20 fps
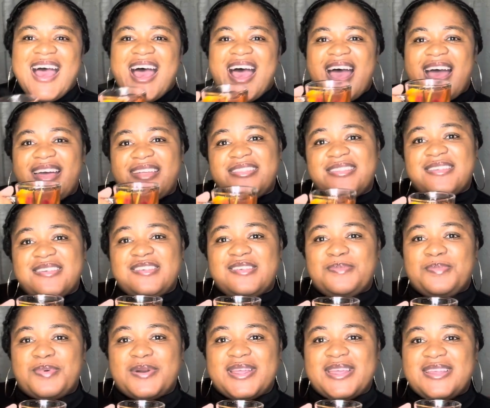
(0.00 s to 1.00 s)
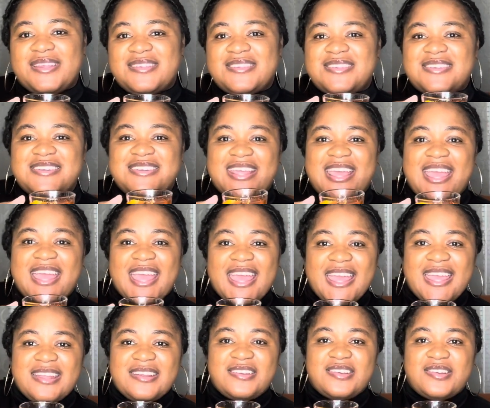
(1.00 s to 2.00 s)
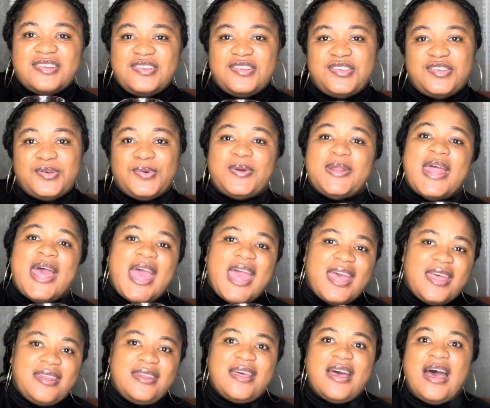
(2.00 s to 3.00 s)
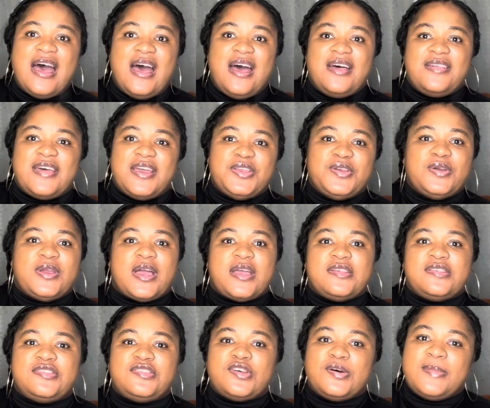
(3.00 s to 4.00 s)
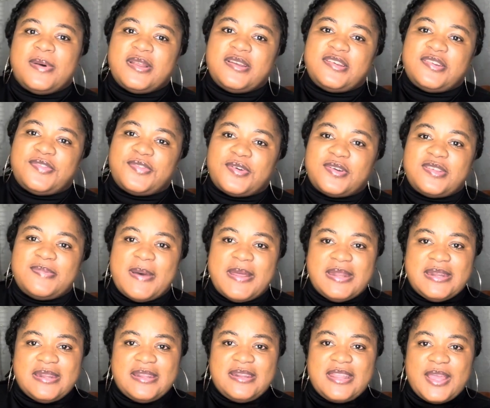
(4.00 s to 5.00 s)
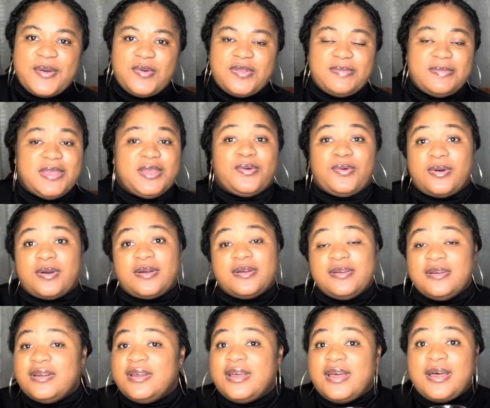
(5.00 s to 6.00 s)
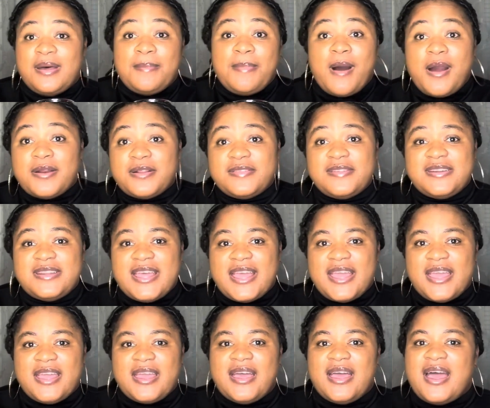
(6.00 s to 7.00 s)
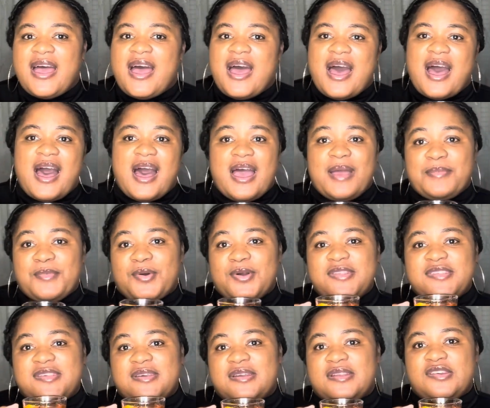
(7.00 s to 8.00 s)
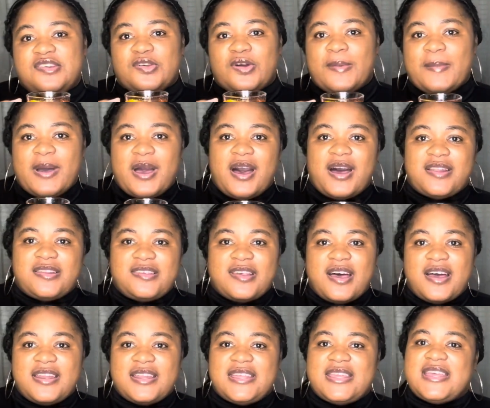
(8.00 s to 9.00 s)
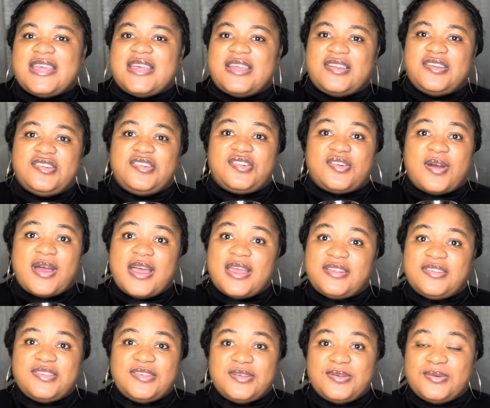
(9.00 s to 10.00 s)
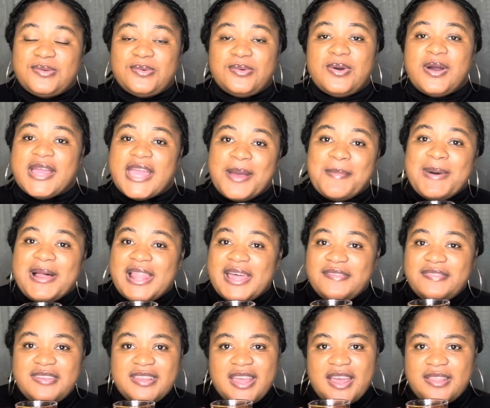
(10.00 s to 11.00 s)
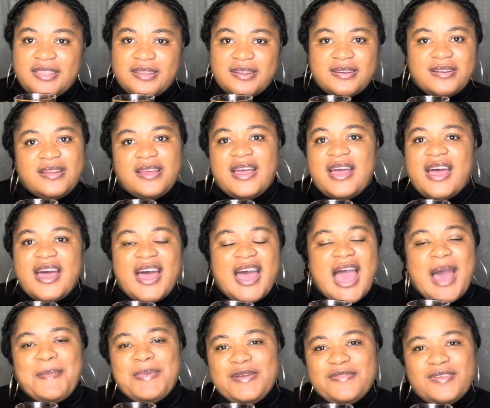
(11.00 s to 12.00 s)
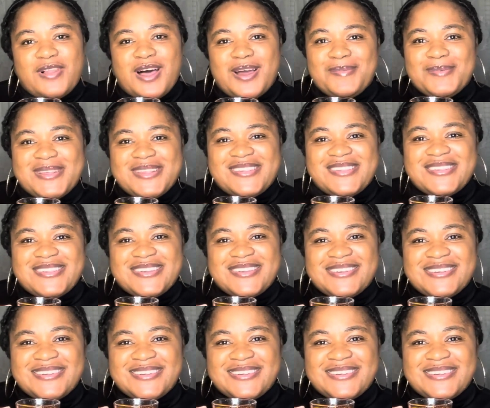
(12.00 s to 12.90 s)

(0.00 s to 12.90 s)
And this brings day eight to an end. Thank you guys so much for spending the day with me, or part of the day. I'm going to enjoy my hot toddy and try to get my life together. Happy Vlogmas.